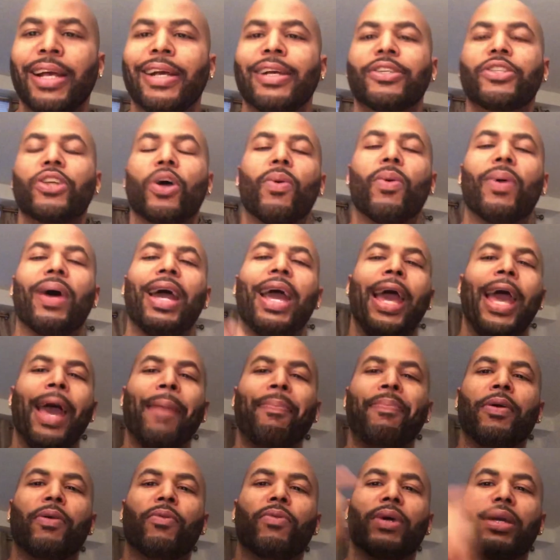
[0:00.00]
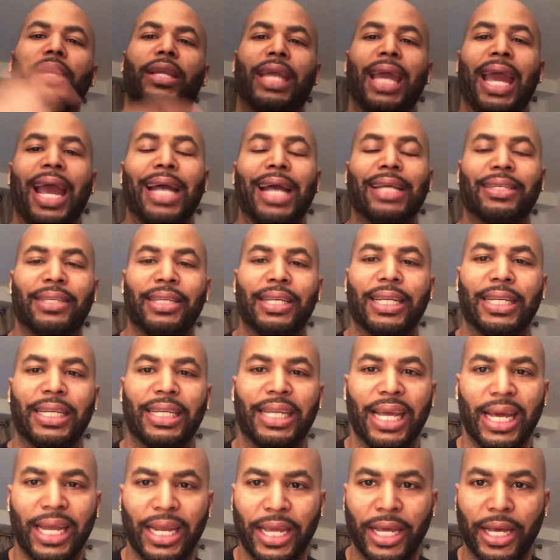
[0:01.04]
So what happened with Cassie and
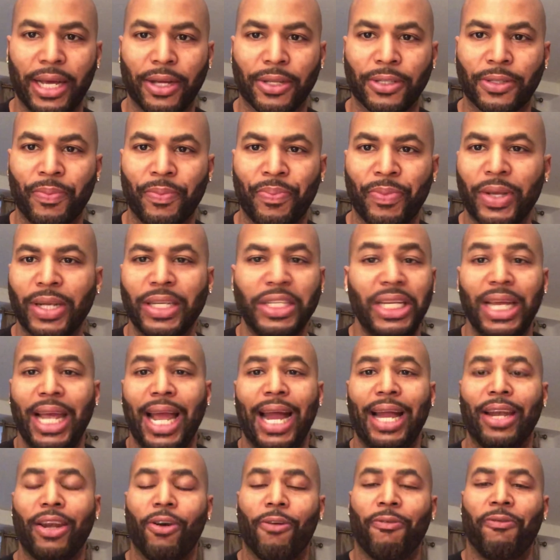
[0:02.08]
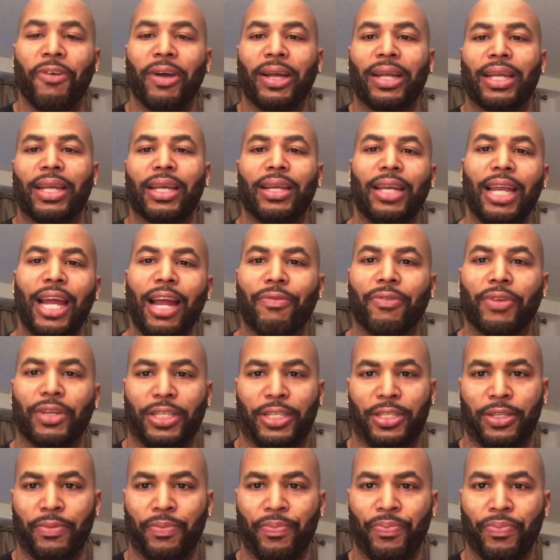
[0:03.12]
Diddy is she had no fucking
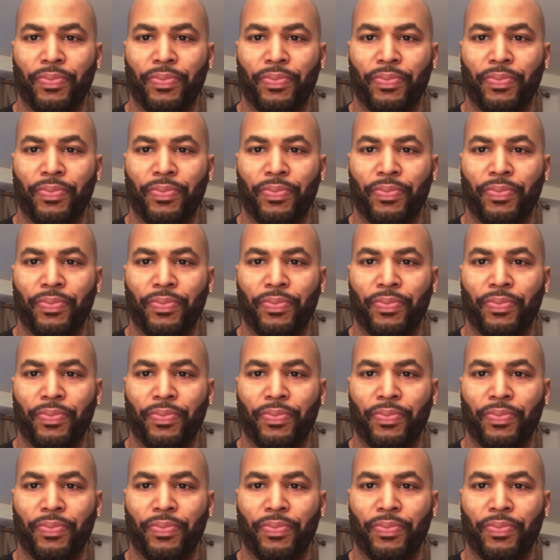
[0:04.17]
leverage.